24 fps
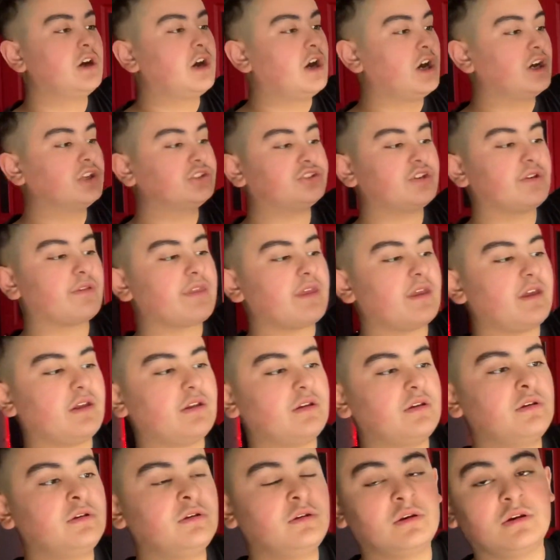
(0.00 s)

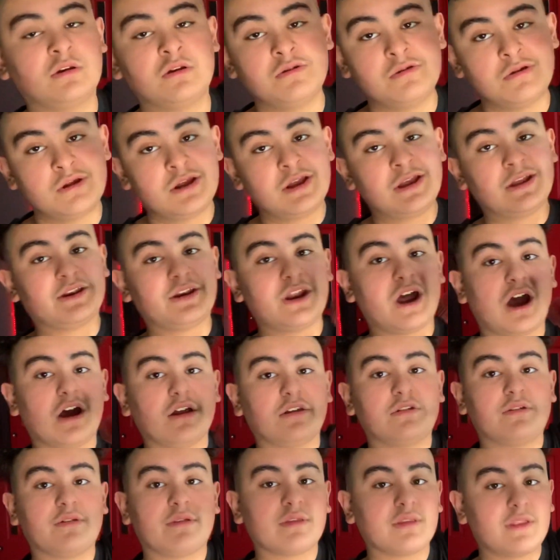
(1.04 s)
$110.